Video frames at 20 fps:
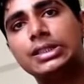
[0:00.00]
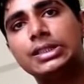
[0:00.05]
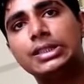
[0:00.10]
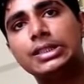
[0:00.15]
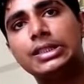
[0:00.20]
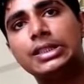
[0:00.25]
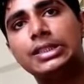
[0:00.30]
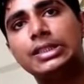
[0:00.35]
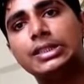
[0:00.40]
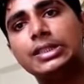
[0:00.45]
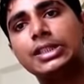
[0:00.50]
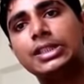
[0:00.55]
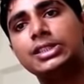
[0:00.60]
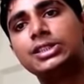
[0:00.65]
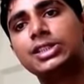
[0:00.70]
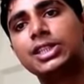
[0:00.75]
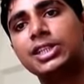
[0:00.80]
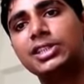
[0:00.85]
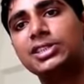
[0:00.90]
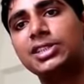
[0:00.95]

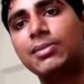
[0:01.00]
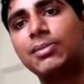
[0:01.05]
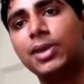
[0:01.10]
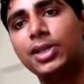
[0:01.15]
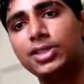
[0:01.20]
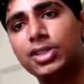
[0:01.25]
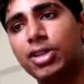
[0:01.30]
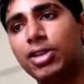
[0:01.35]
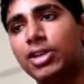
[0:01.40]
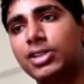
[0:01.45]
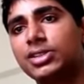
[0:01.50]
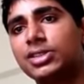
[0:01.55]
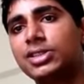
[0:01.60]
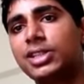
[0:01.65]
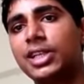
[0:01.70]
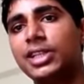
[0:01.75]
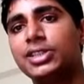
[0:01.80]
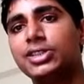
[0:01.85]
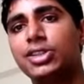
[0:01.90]
the muscular strength,